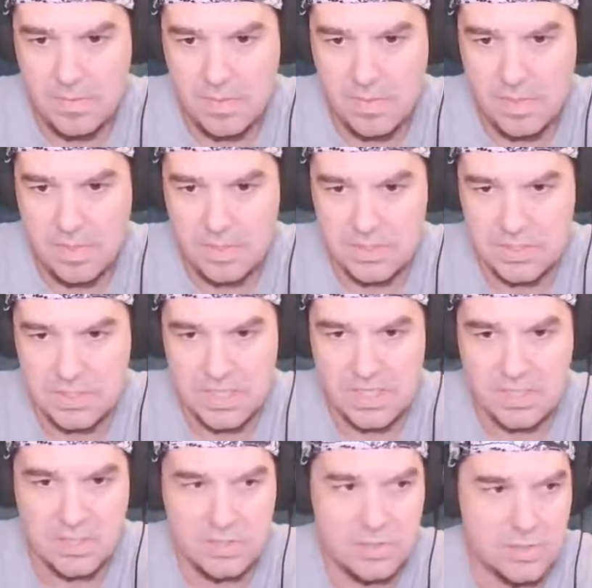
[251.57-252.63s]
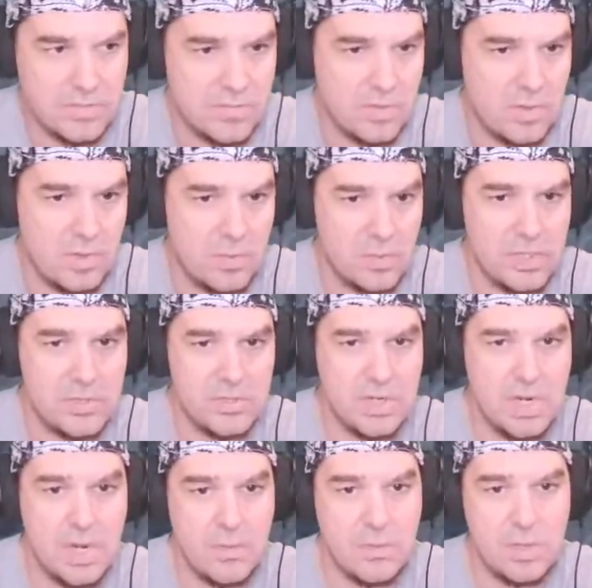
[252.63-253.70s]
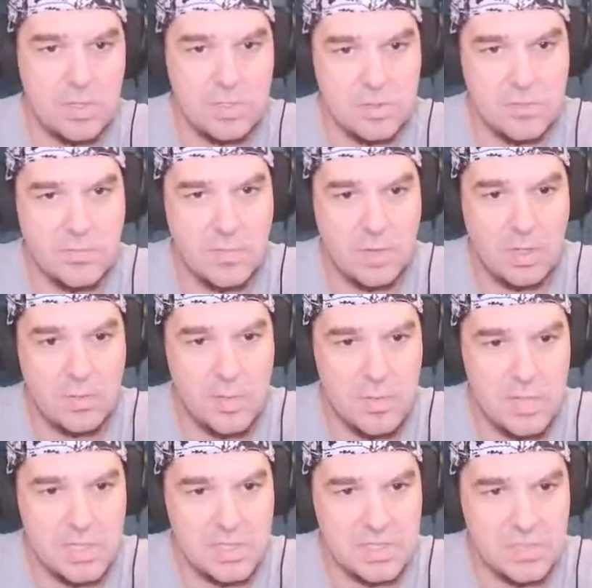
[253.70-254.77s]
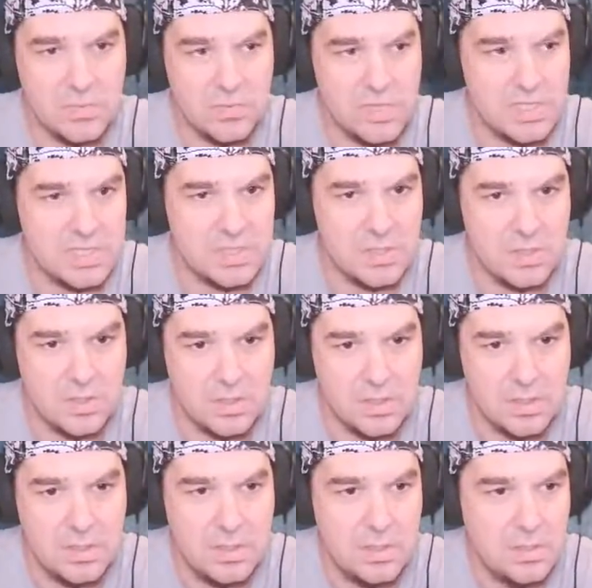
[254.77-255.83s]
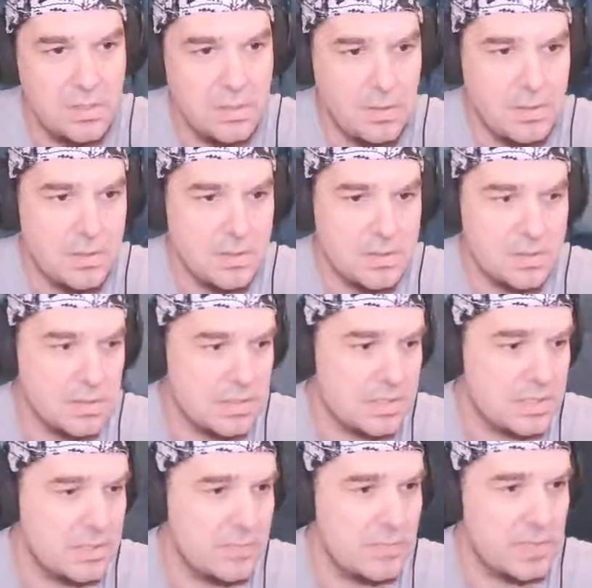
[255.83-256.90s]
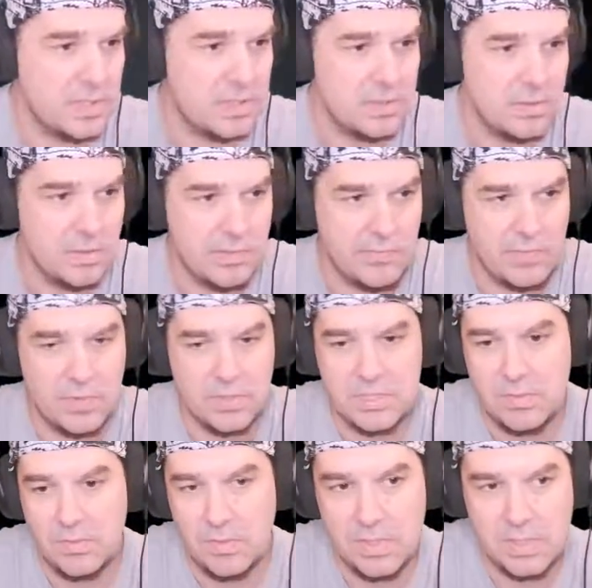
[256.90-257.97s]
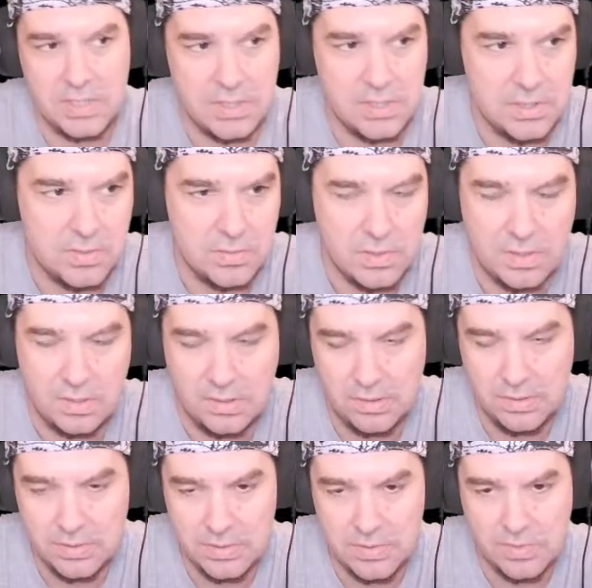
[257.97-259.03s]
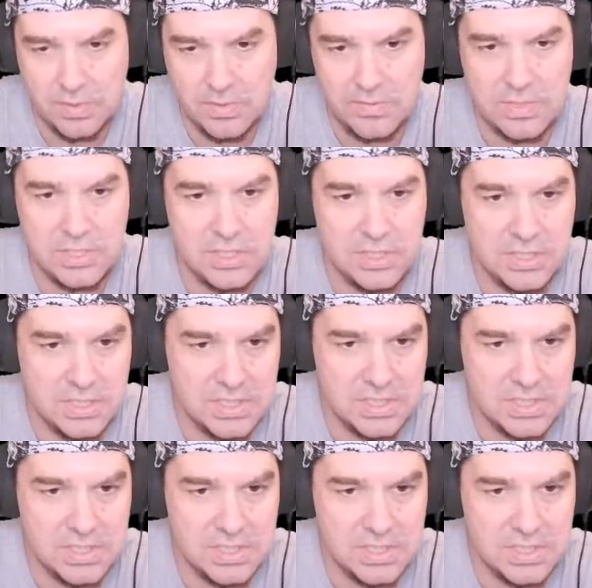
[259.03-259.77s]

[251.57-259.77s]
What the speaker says: Alright, so that's a drift car. We do not want a drift car. I want to make this a race car. Let's see if we can do it. The first thing we're going to need to do clearly is we're going to have to change these